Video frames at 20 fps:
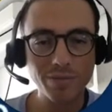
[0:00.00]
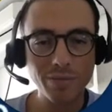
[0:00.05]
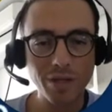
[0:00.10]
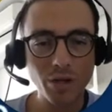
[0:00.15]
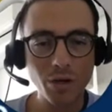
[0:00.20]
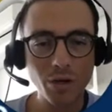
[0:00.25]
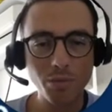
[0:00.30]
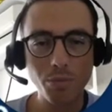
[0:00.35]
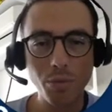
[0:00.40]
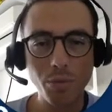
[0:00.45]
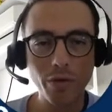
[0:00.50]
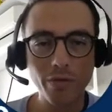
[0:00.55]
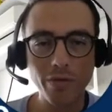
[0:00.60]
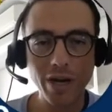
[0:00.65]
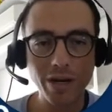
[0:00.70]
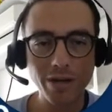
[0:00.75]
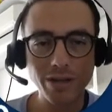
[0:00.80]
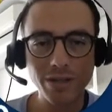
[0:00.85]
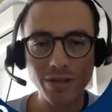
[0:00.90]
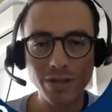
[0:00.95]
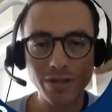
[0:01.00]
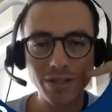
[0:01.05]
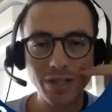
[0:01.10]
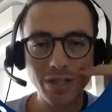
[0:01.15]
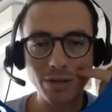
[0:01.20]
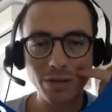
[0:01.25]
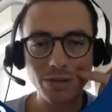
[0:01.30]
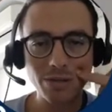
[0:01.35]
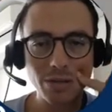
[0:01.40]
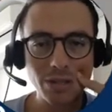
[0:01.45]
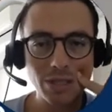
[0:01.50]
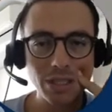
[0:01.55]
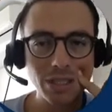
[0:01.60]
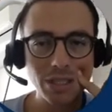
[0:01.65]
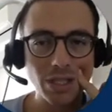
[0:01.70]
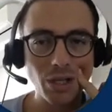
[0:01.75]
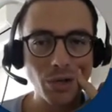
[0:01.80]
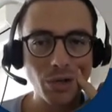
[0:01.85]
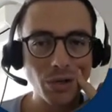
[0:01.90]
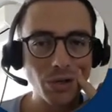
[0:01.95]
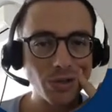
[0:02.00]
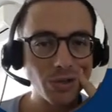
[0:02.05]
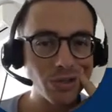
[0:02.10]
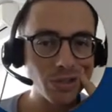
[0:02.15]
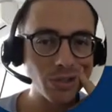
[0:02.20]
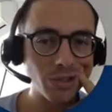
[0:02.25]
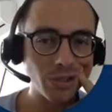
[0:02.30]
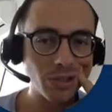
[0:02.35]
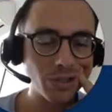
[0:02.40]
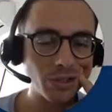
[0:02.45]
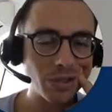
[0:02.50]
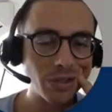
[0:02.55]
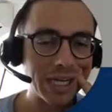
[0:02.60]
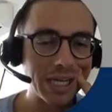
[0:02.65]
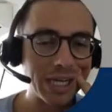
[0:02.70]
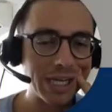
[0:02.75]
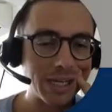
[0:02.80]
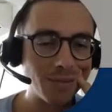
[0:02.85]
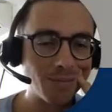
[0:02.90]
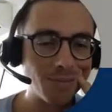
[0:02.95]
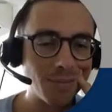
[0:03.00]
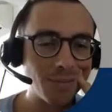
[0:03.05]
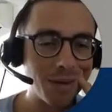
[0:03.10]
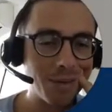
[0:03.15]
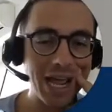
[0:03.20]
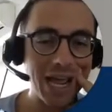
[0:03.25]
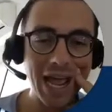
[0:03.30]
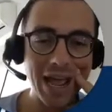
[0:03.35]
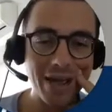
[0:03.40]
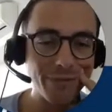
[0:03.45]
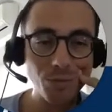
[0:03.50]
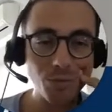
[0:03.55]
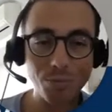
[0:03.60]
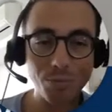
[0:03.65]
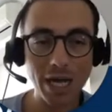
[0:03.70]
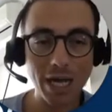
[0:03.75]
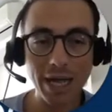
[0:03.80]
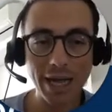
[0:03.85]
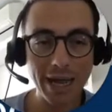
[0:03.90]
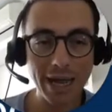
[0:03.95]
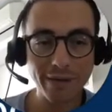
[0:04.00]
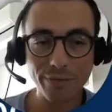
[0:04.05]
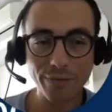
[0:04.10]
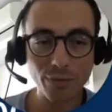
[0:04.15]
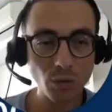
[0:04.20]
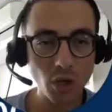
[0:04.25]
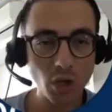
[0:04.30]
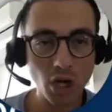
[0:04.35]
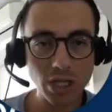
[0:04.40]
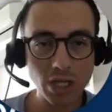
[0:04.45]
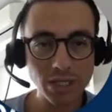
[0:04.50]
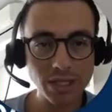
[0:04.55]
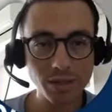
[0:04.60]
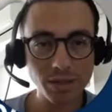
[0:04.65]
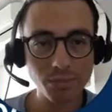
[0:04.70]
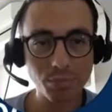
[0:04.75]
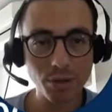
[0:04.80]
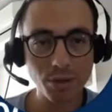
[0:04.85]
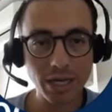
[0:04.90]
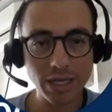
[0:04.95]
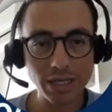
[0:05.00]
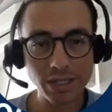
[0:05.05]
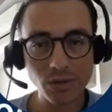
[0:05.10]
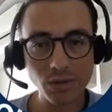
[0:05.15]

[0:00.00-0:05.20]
They're not motivated to sell, So I'm going to have to buy at full asking price